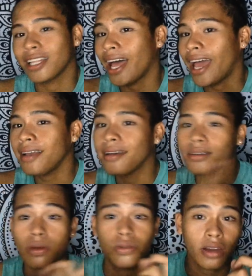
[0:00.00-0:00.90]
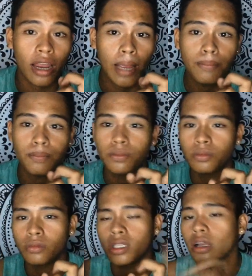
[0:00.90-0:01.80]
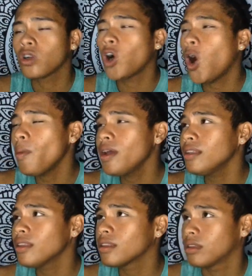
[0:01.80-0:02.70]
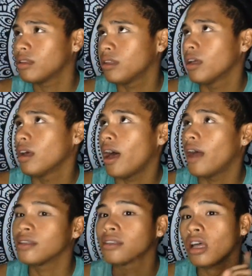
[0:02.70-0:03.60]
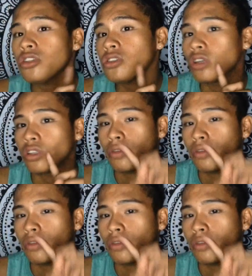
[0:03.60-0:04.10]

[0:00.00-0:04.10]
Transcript: to like, subscribe, comment, and touch